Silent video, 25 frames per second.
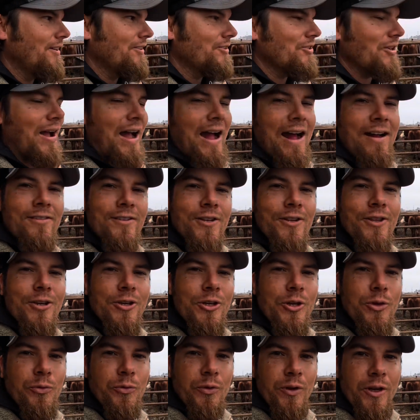So after the
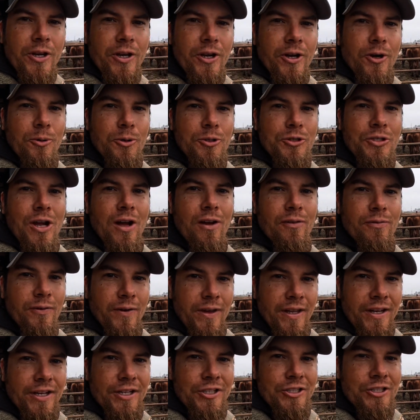new feeder was all
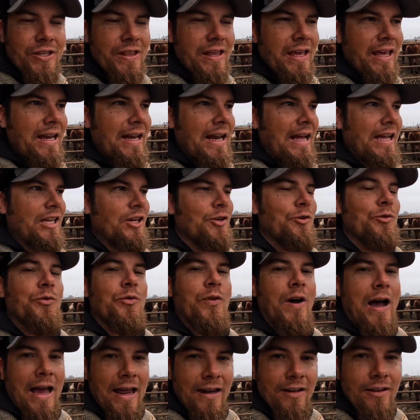finished, then I could
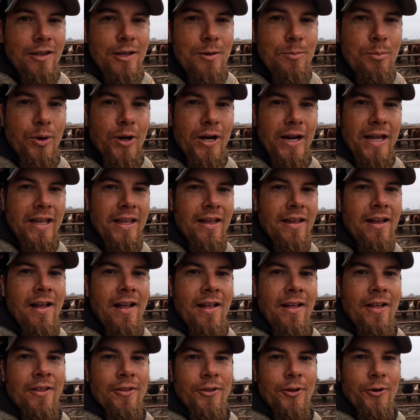finally bring
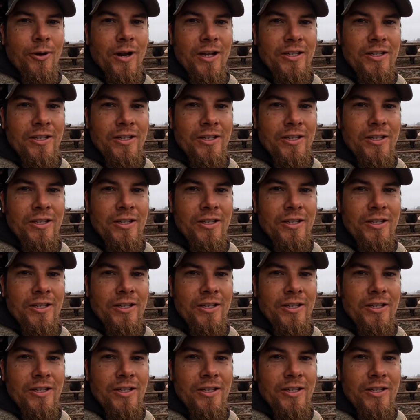the